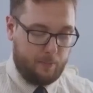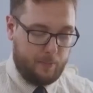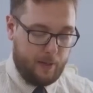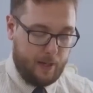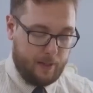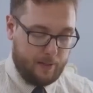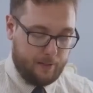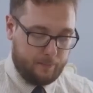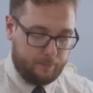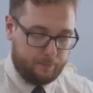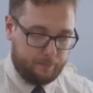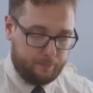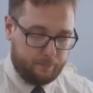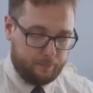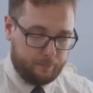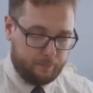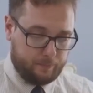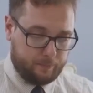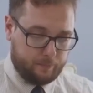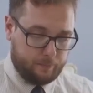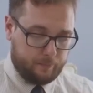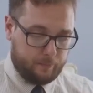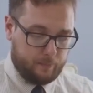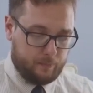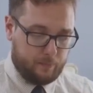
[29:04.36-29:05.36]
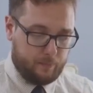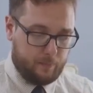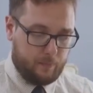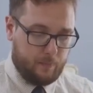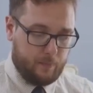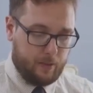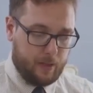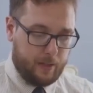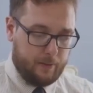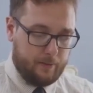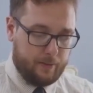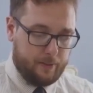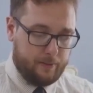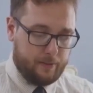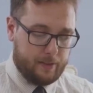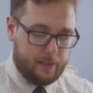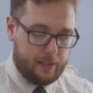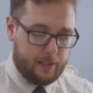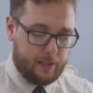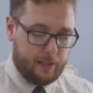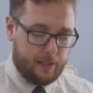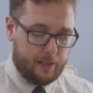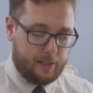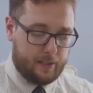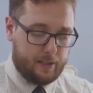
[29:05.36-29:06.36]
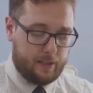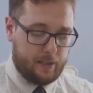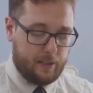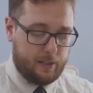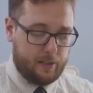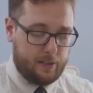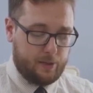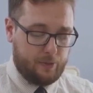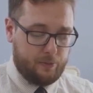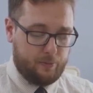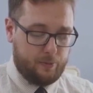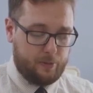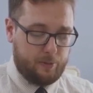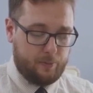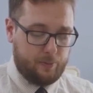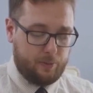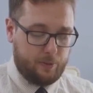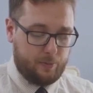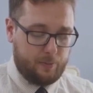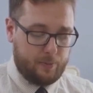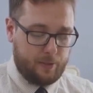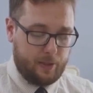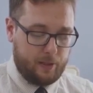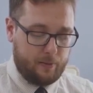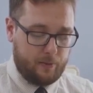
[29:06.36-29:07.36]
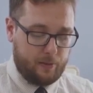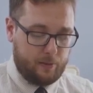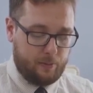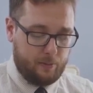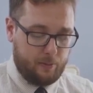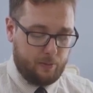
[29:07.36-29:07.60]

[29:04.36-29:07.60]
In the Revizhskaya kasta, we see